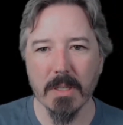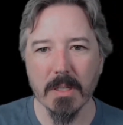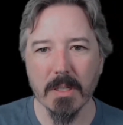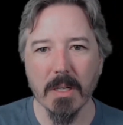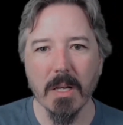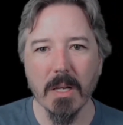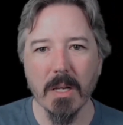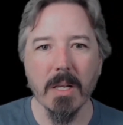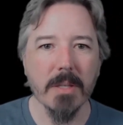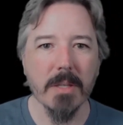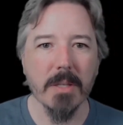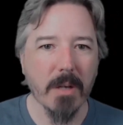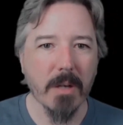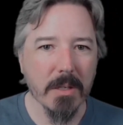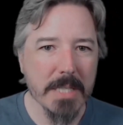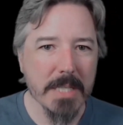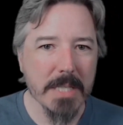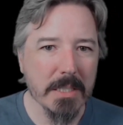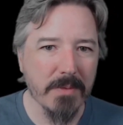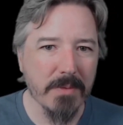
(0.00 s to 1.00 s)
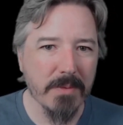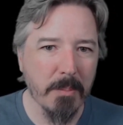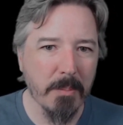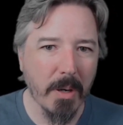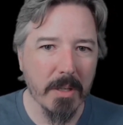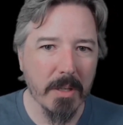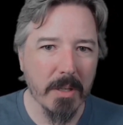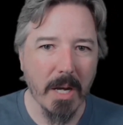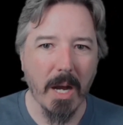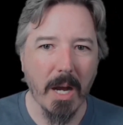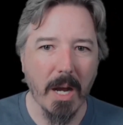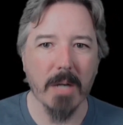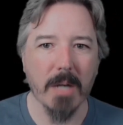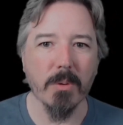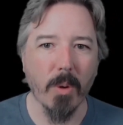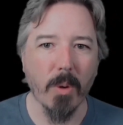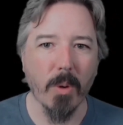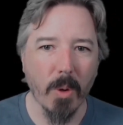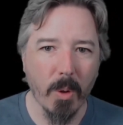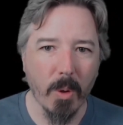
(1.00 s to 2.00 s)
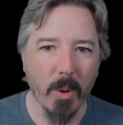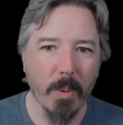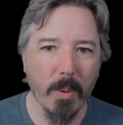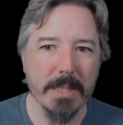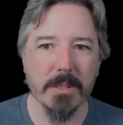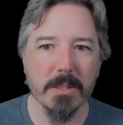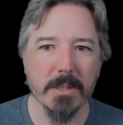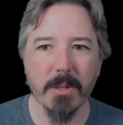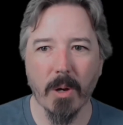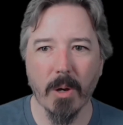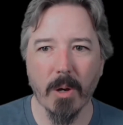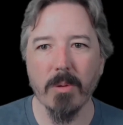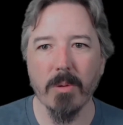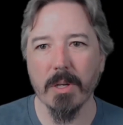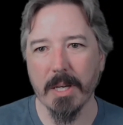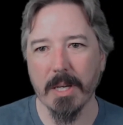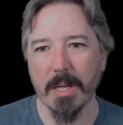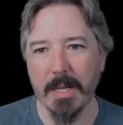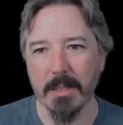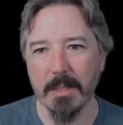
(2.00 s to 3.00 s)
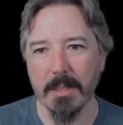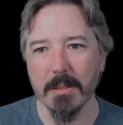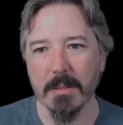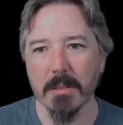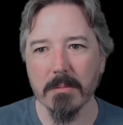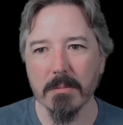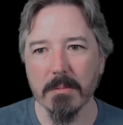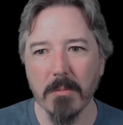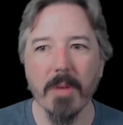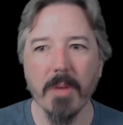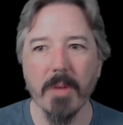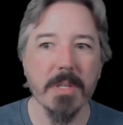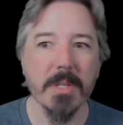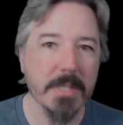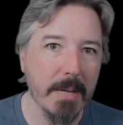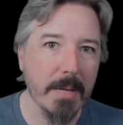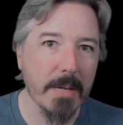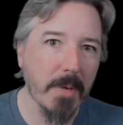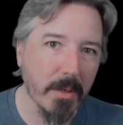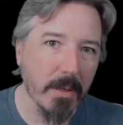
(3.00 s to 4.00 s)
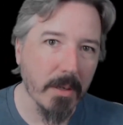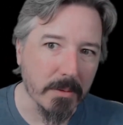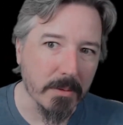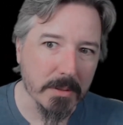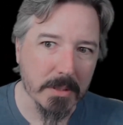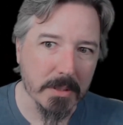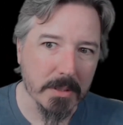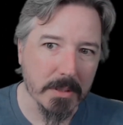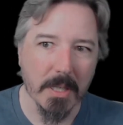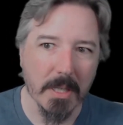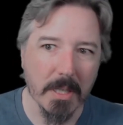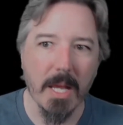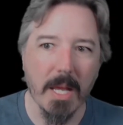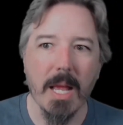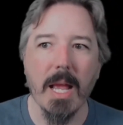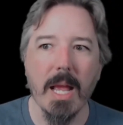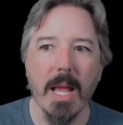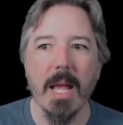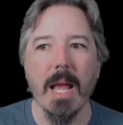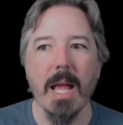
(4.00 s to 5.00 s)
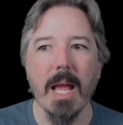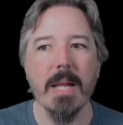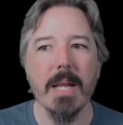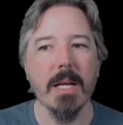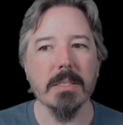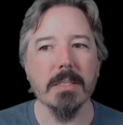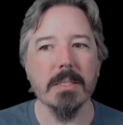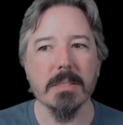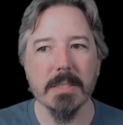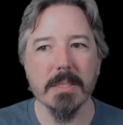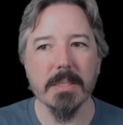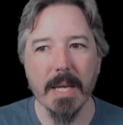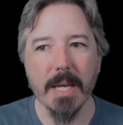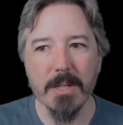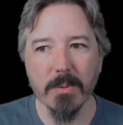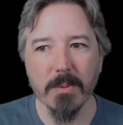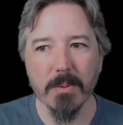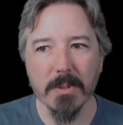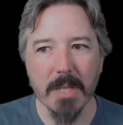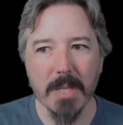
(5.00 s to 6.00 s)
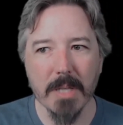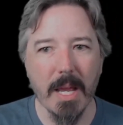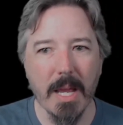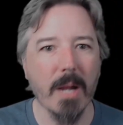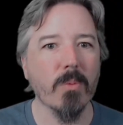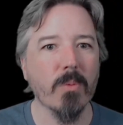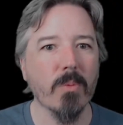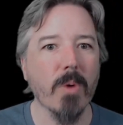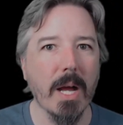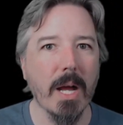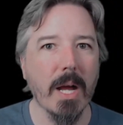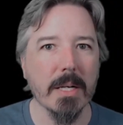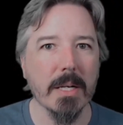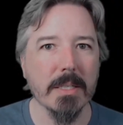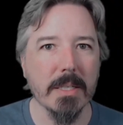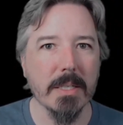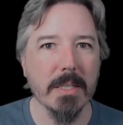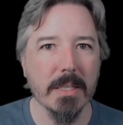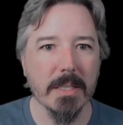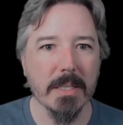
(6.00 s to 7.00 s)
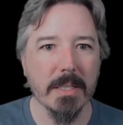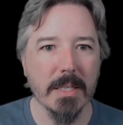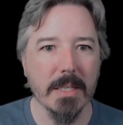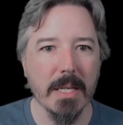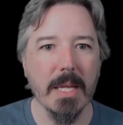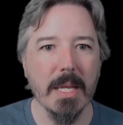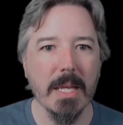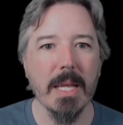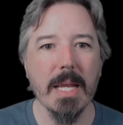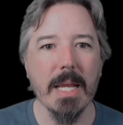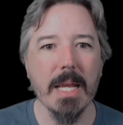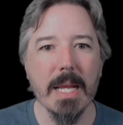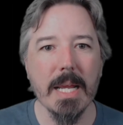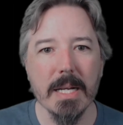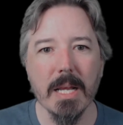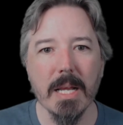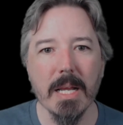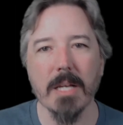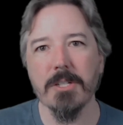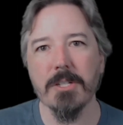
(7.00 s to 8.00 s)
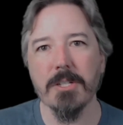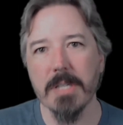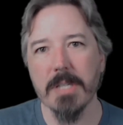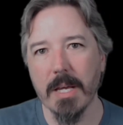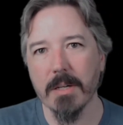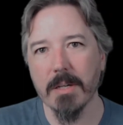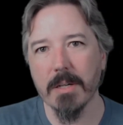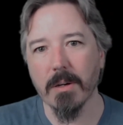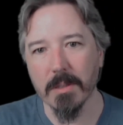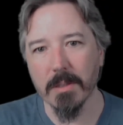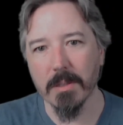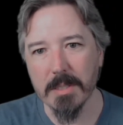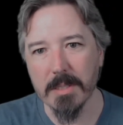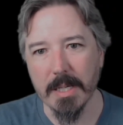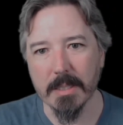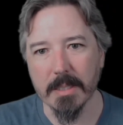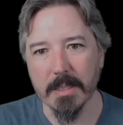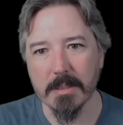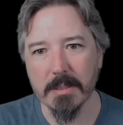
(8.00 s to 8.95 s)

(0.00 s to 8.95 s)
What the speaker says: The contents of a pod are always co-located on the same host and are scheduled and run in a shared context.